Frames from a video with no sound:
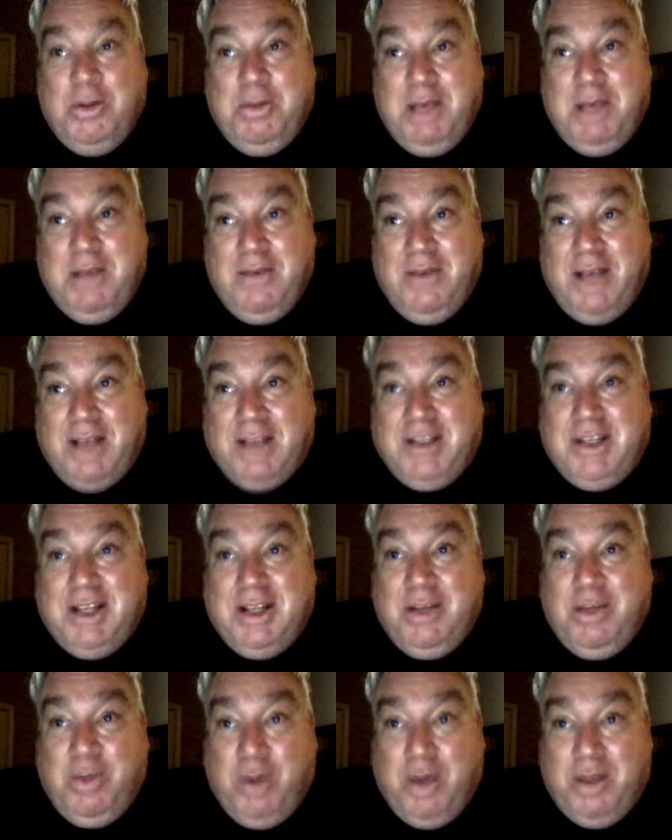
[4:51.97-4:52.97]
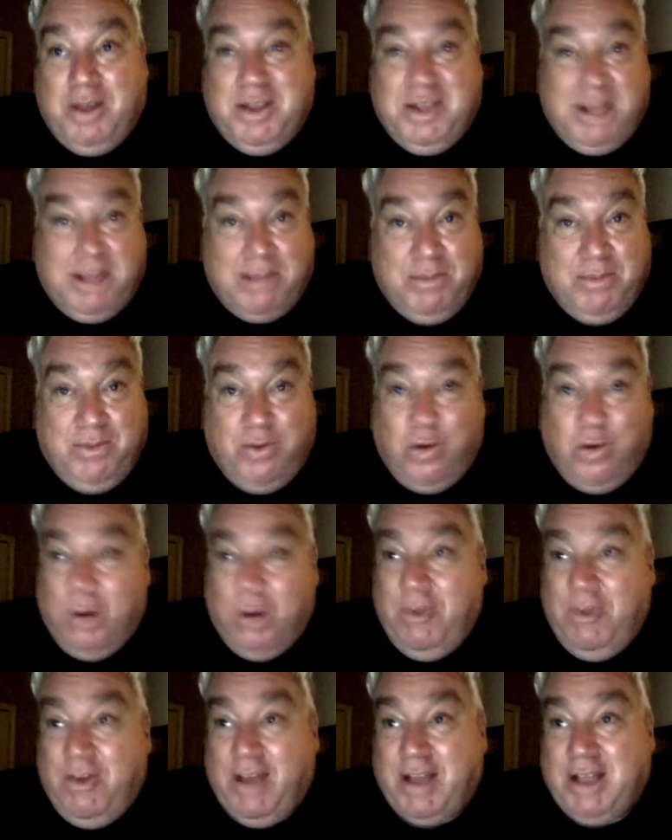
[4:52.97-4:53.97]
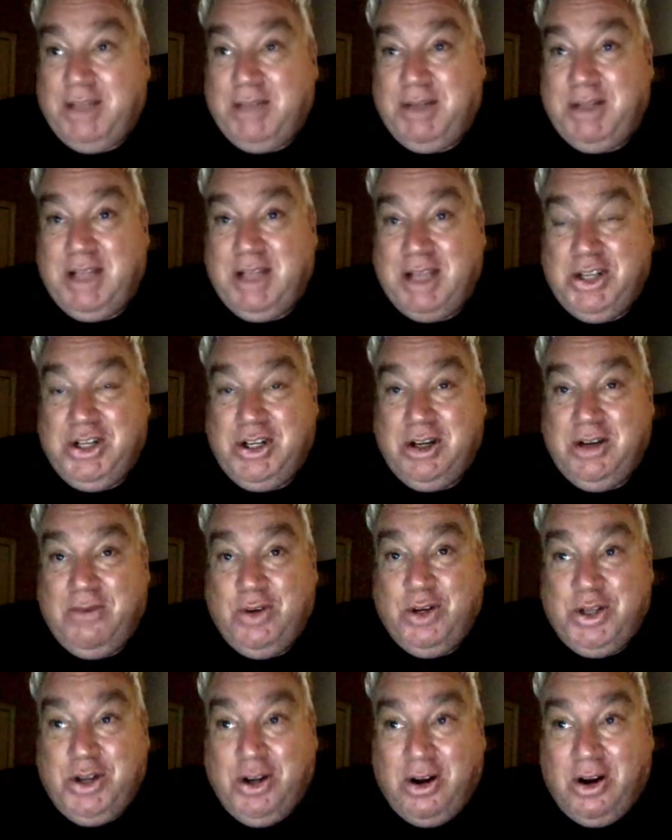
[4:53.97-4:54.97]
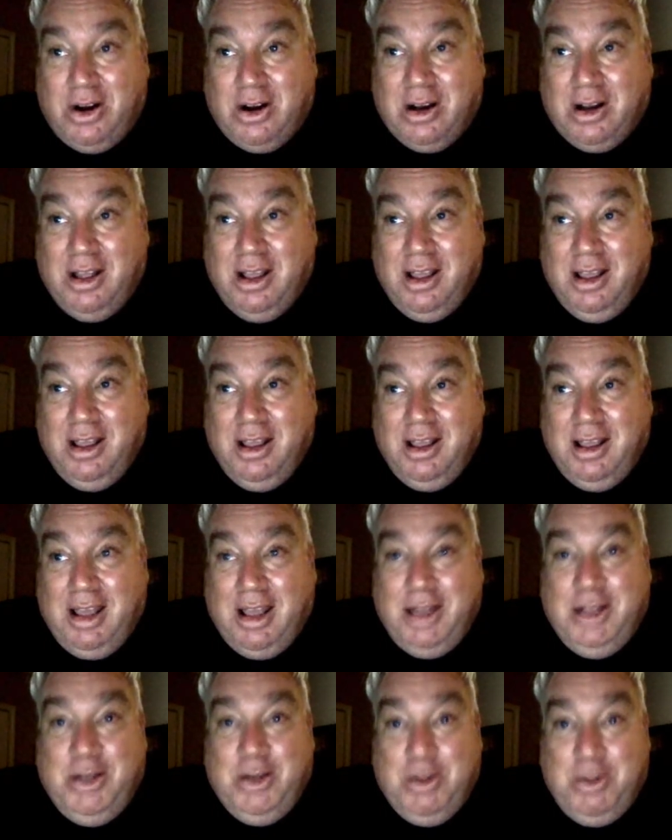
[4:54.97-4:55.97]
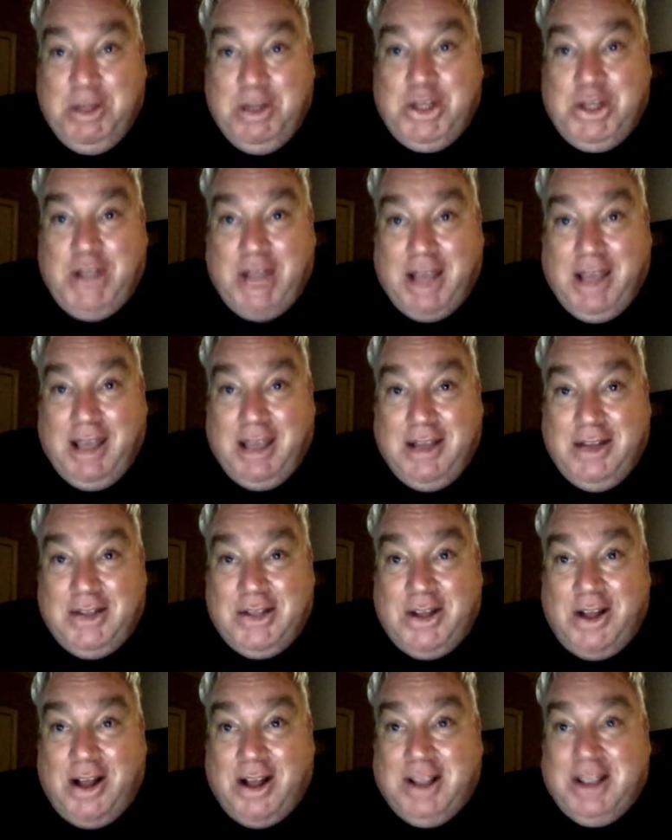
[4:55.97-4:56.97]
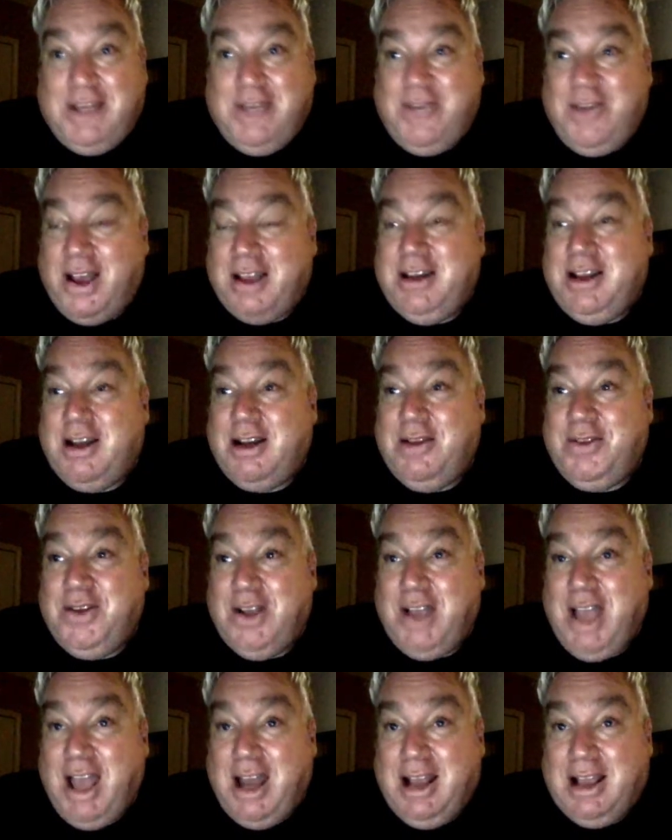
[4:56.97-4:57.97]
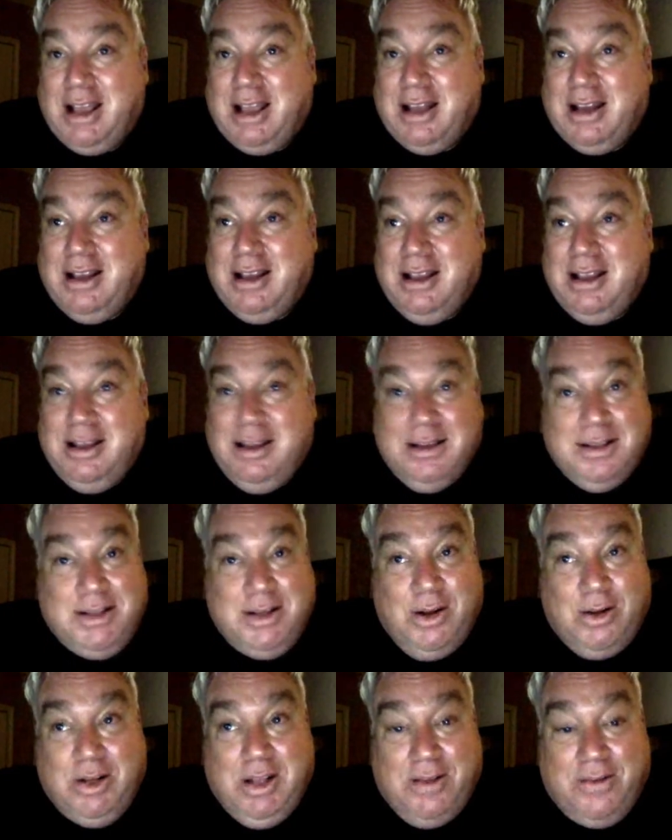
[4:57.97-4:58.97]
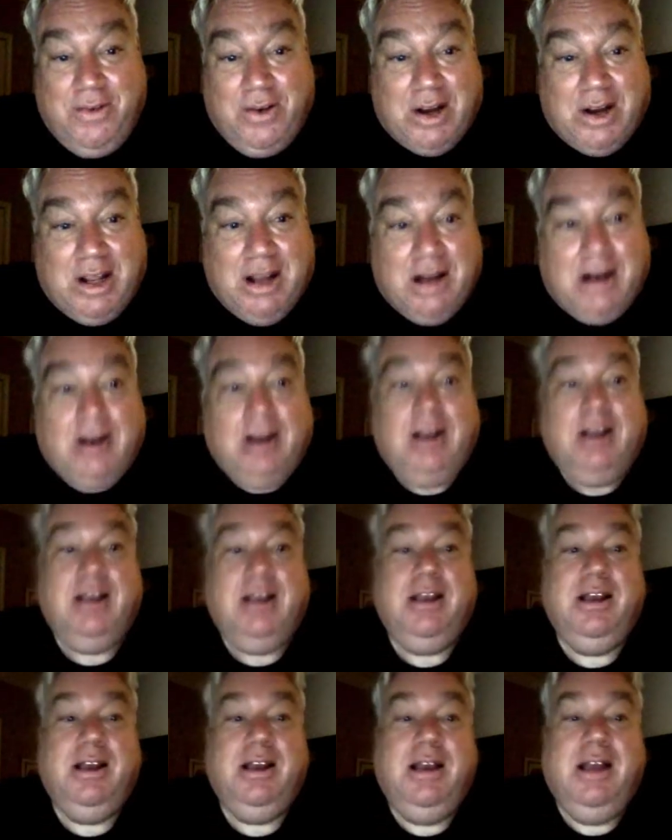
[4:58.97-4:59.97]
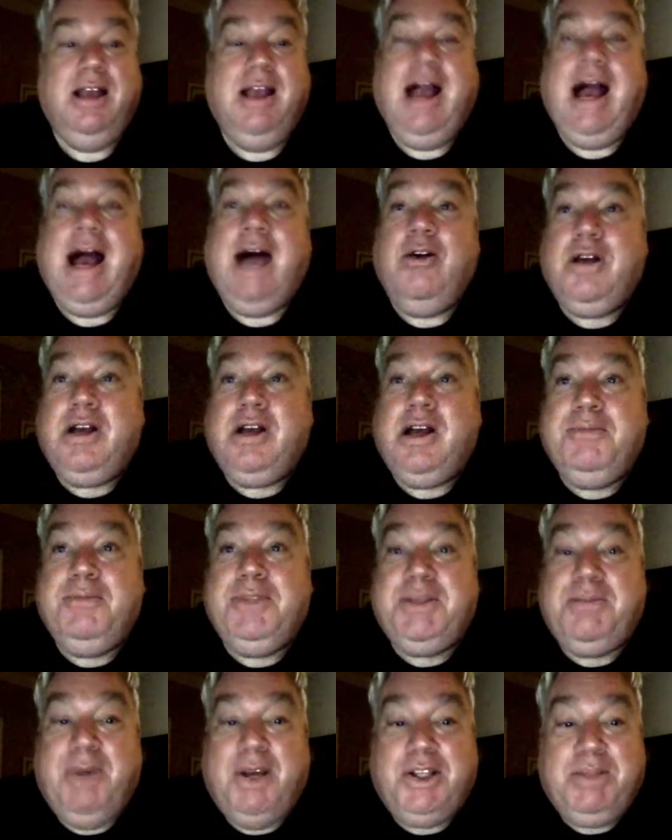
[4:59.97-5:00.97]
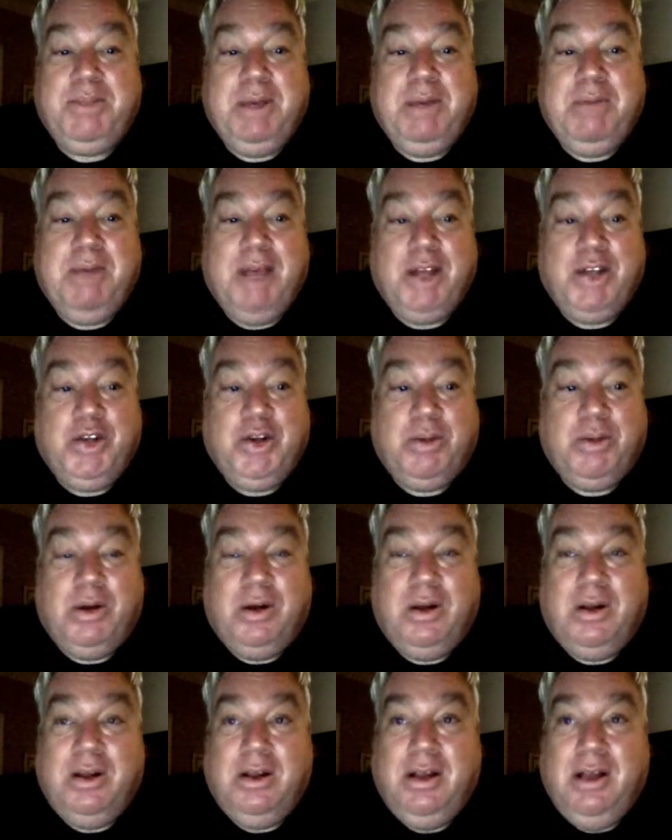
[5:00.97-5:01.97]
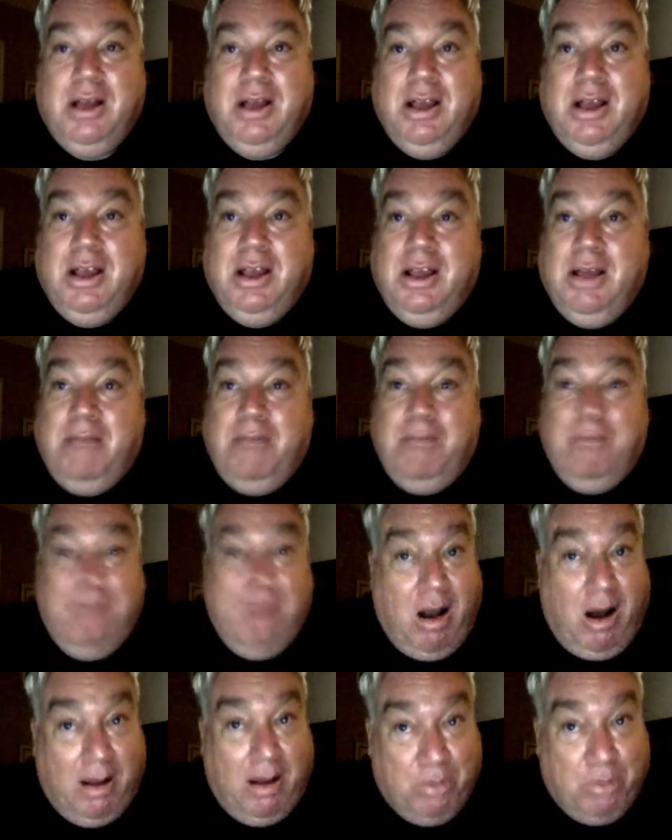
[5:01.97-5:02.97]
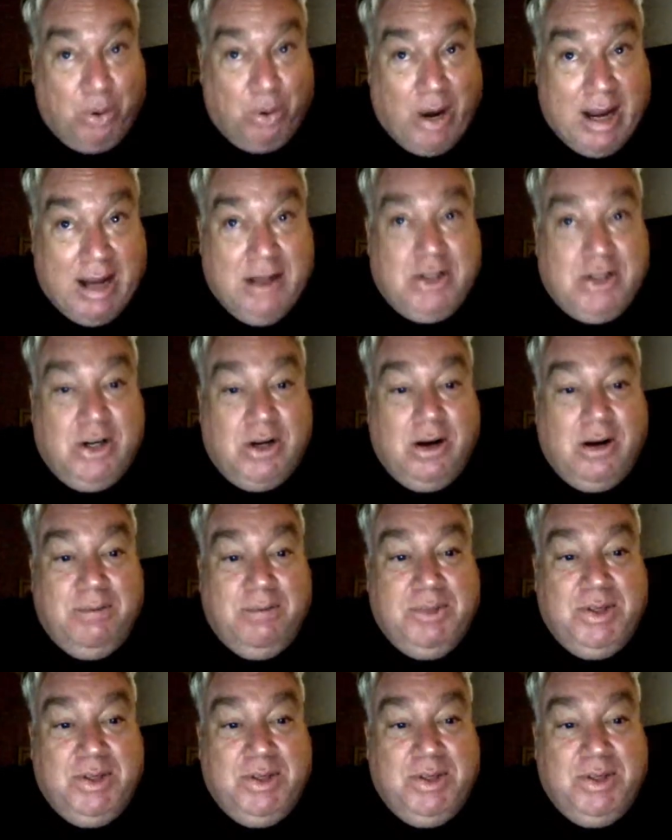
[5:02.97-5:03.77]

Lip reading: be investing with some form of expectation of return. And you would be checking your stocks to find out if you're getting it. It's no different here. Outcomes must be measurable on brand terms,